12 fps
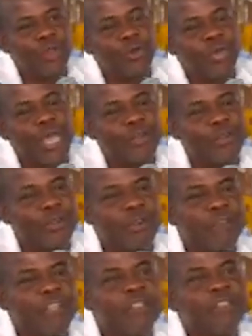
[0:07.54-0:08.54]
you can to
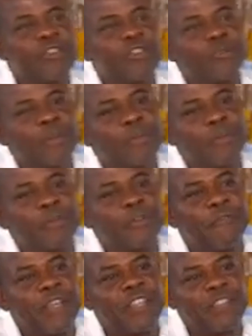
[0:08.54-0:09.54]
convince those people to
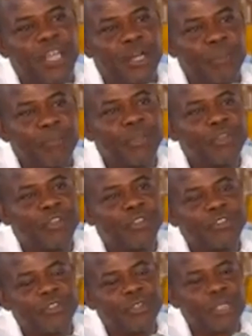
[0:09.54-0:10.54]
fix the
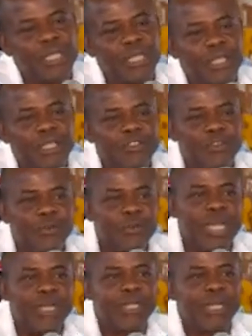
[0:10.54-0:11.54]
computers so
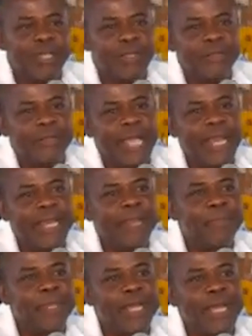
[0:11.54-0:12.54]
that the
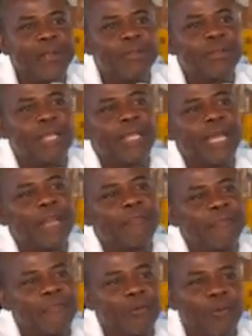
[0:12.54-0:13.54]
NDPL can get
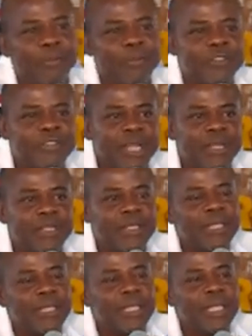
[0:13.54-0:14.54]
51%
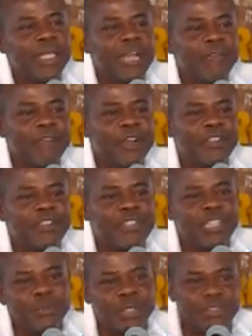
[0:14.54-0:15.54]
in every
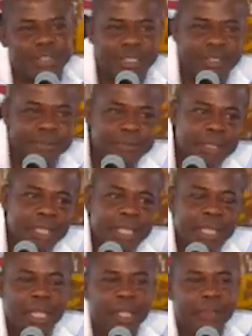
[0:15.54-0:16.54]
constituency.
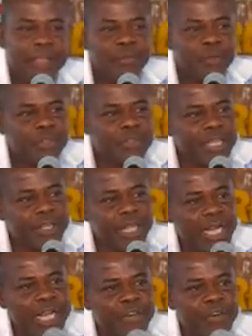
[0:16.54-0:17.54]
This was the
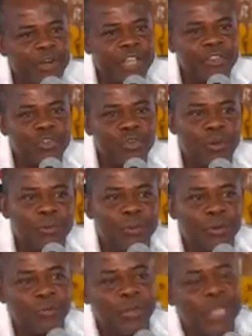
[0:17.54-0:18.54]
electronic
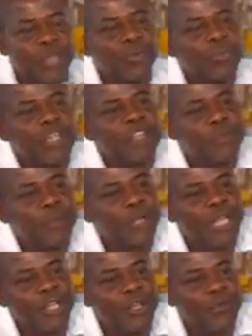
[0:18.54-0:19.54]
scoreboard where you just
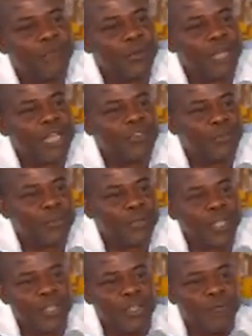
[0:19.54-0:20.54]
put in your vote. As you
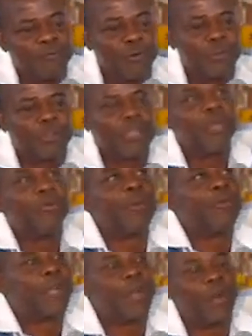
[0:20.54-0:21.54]
put in your vote, it
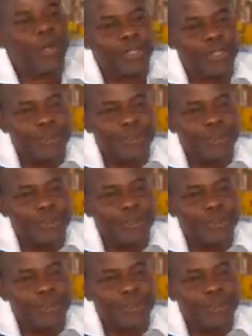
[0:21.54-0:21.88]
will record.